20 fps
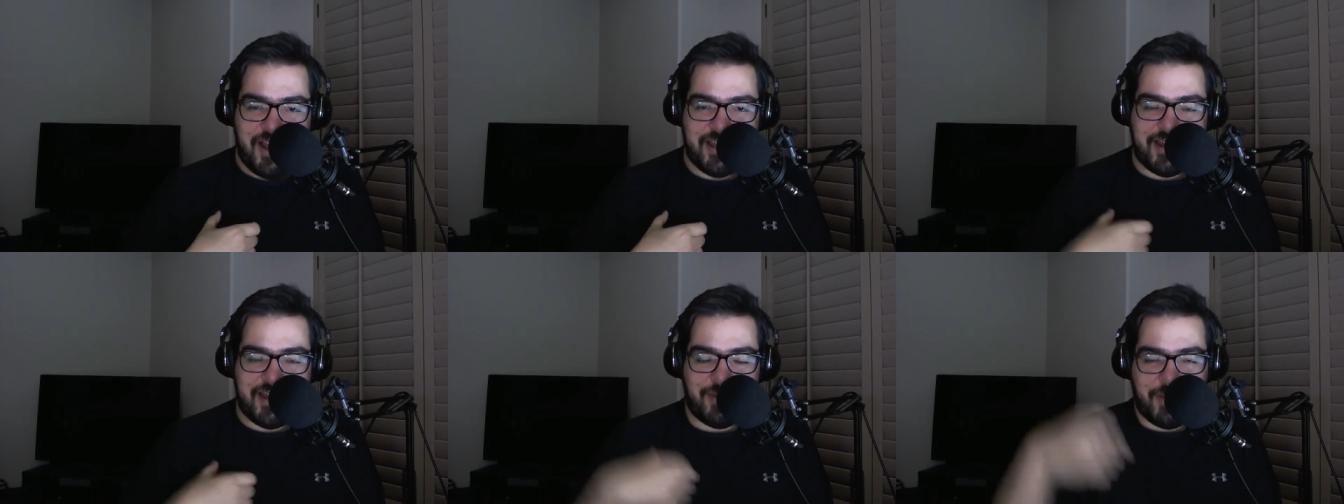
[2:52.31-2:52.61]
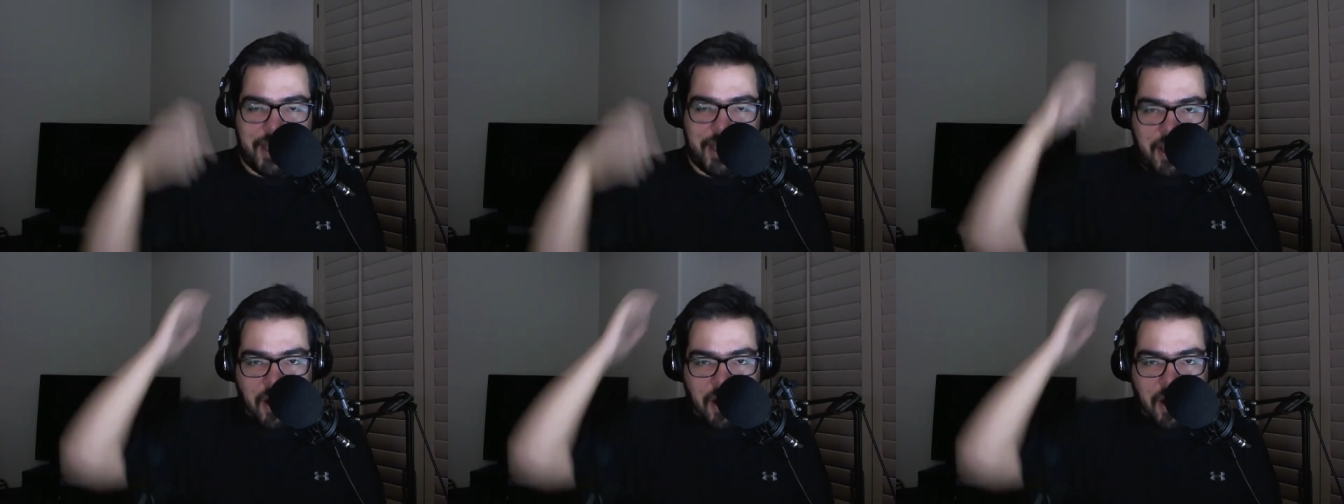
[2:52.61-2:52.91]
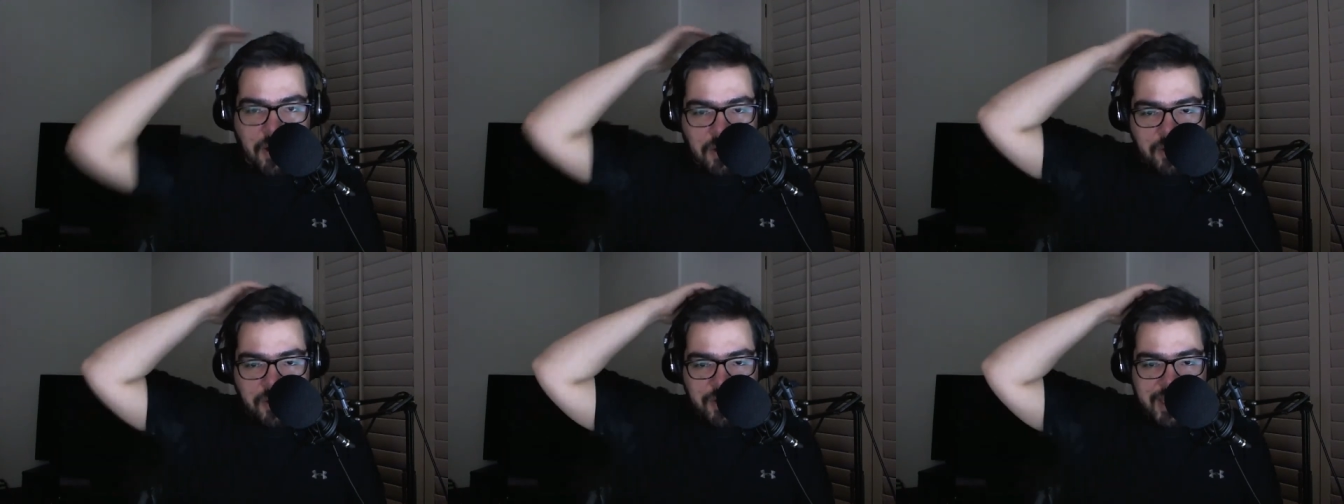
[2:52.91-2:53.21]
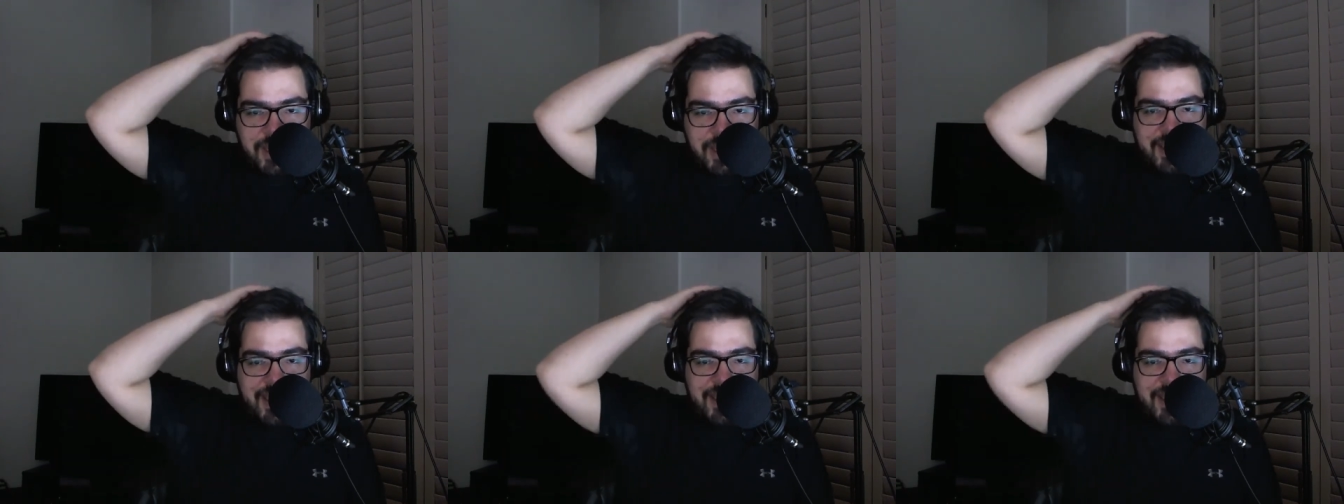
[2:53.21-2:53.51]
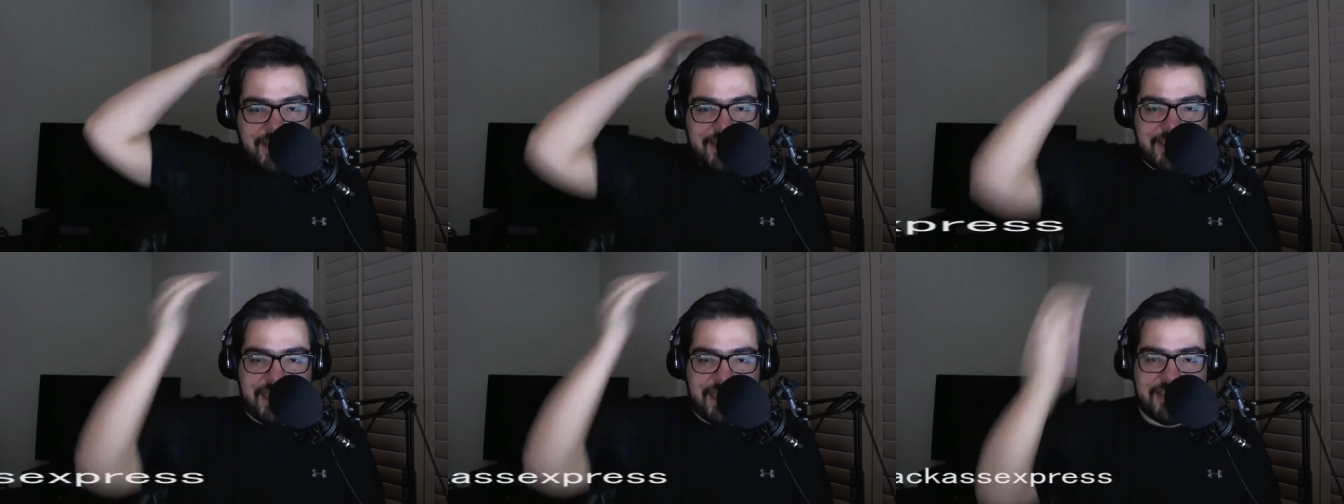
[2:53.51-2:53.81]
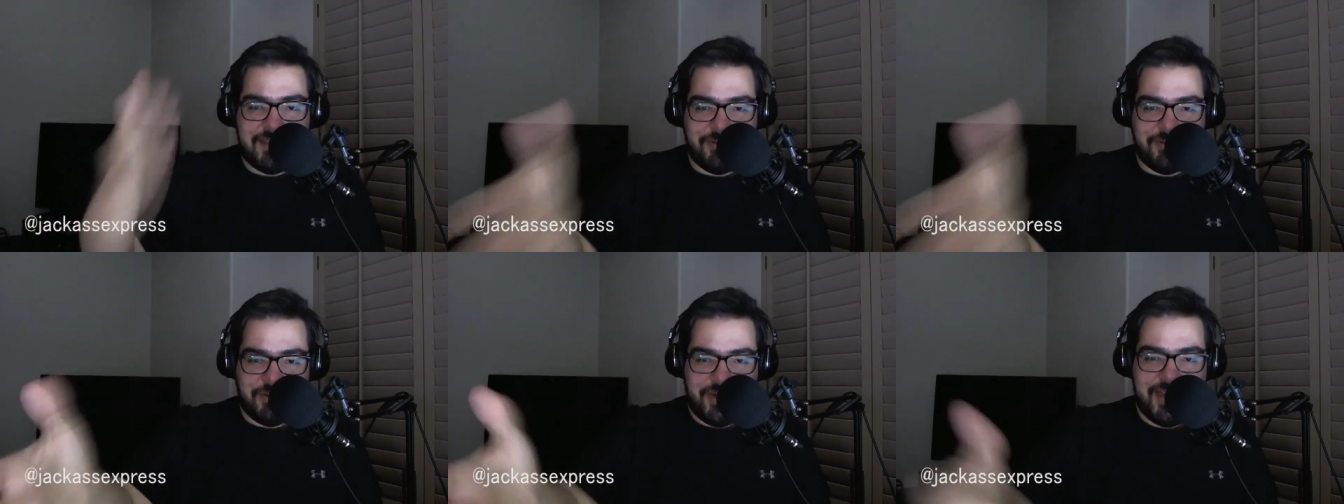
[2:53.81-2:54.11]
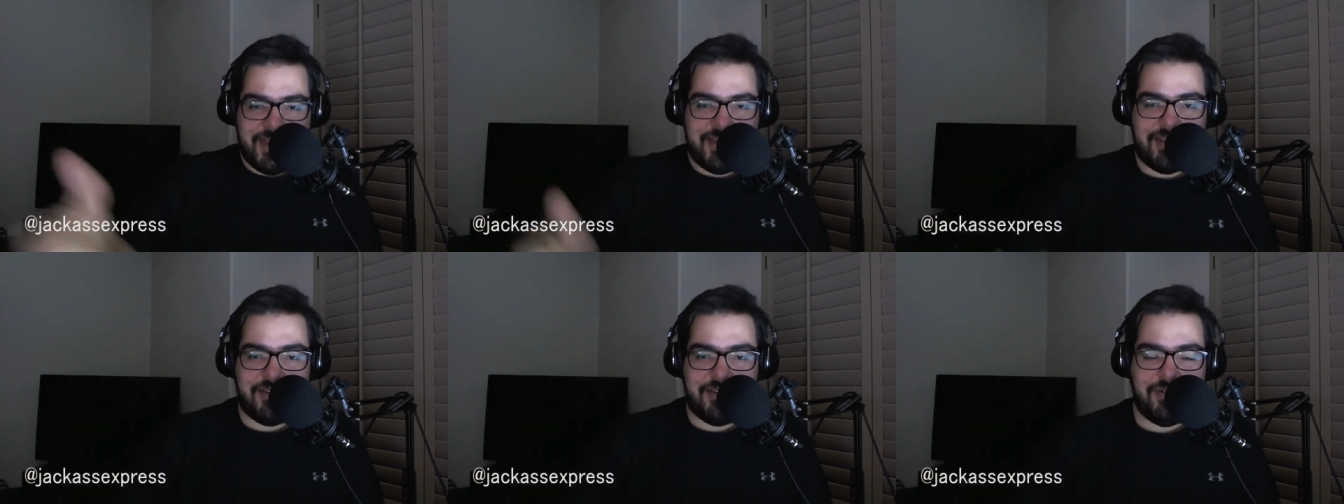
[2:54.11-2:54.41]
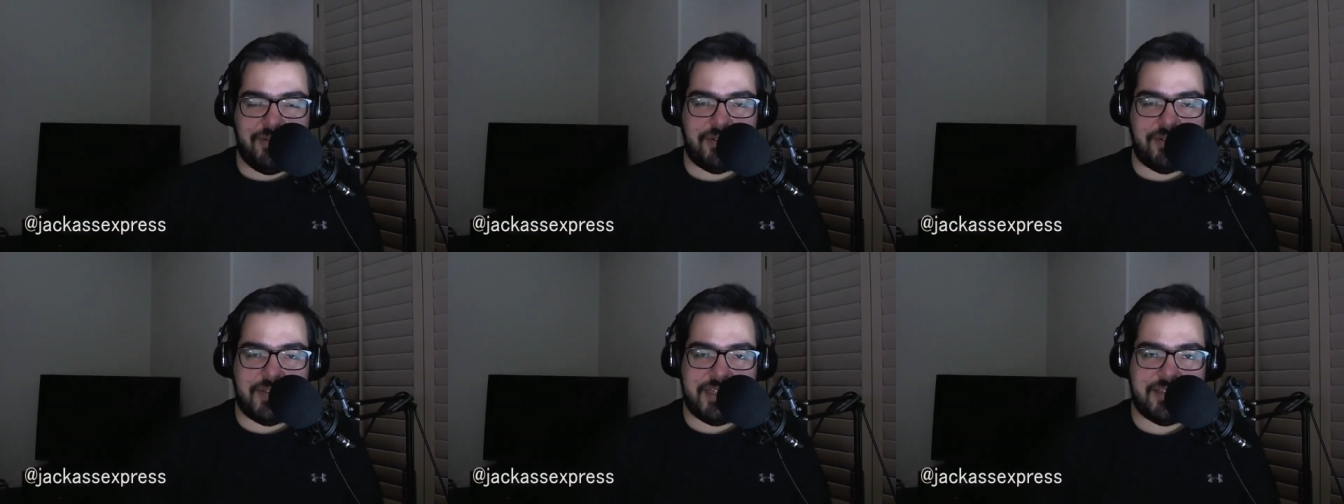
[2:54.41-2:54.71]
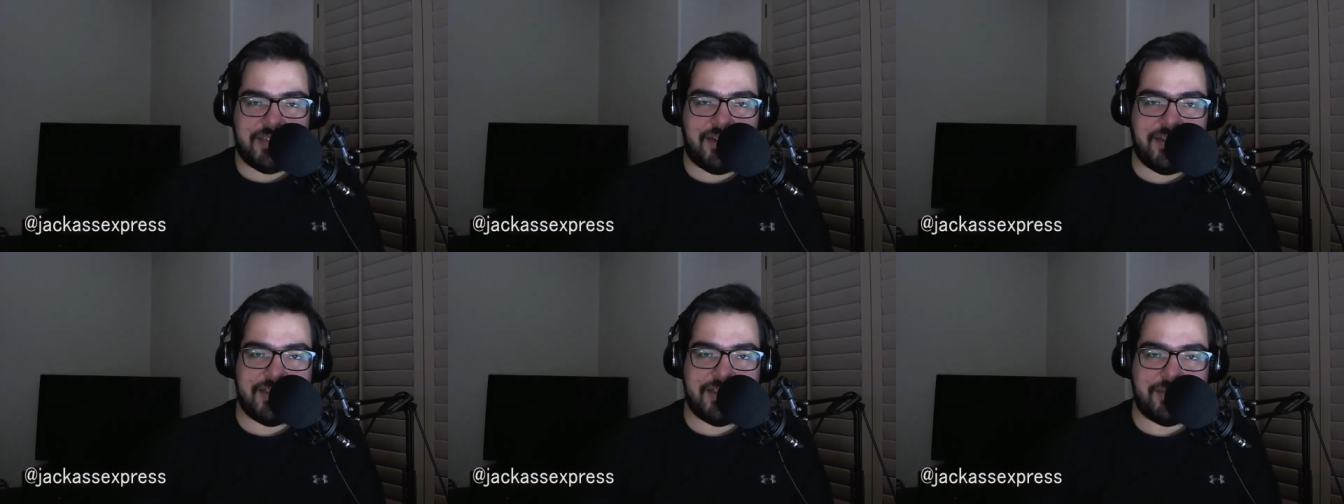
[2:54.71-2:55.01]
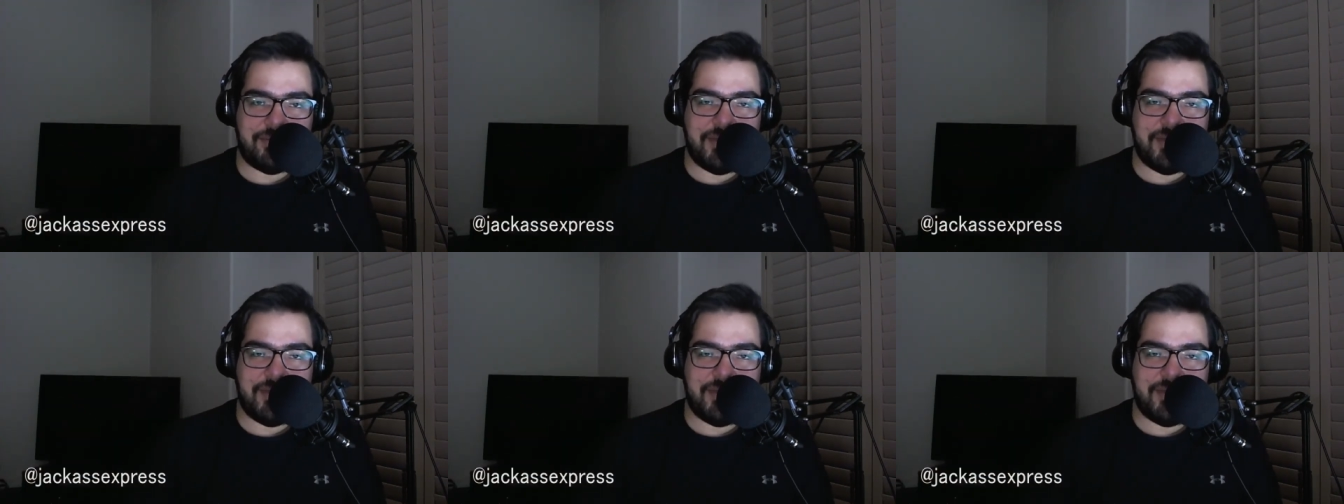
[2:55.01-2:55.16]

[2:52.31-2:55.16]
and I'm like, oh, okay, hey, this guy's name's Randy. Cool, that's awesome.